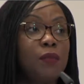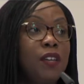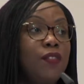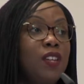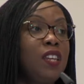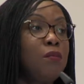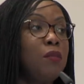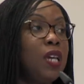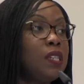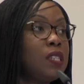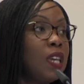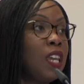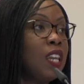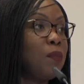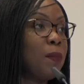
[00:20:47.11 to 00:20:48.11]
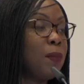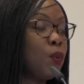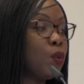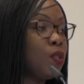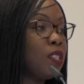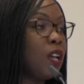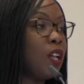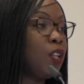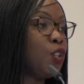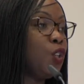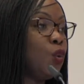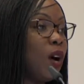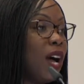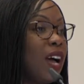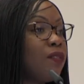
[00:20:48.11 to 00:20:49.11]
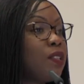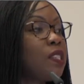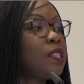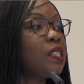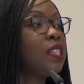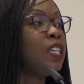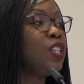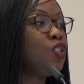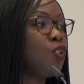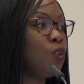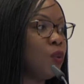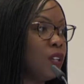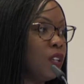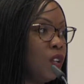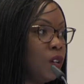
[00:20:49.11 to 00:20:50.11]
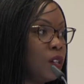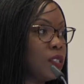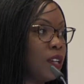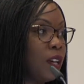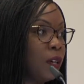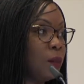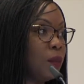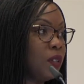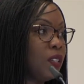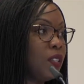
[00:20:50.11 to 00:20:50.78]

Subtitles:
even in maintaining, people will tell you, I haven't seen you in a long time.